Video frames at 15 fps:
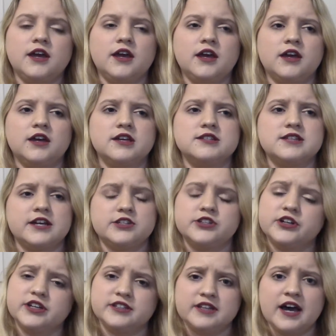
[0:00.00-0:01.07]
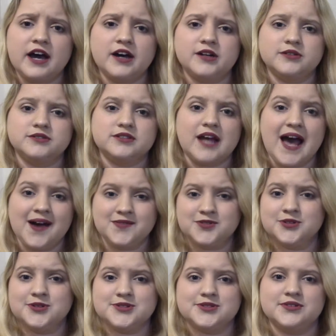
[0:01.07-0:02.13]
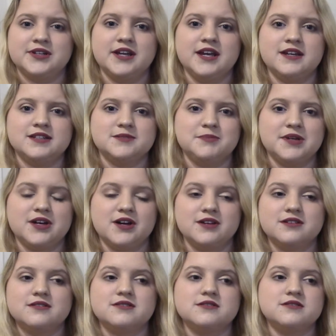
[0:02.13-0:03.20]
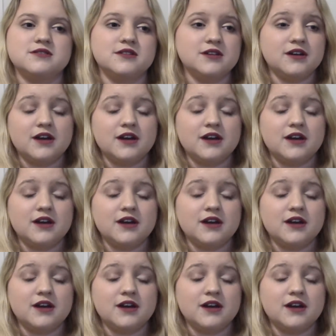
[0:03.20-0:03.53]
and I took it down after those 3 days because